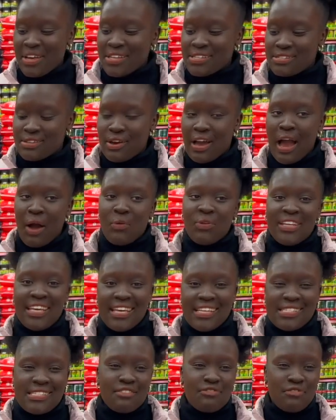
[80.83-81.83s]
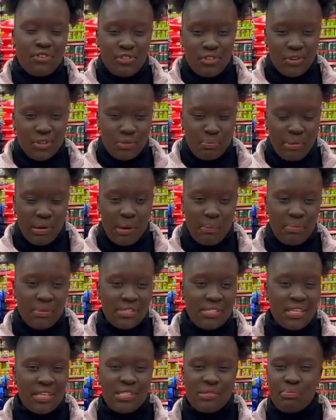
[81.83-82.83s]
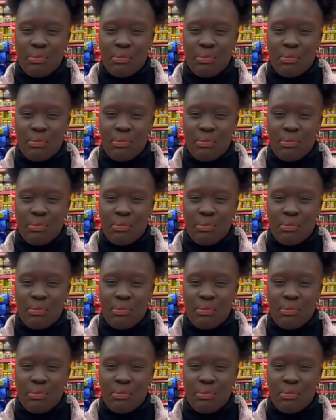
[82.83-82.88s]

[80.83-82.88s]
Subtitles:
So I'll eat it for those purposes,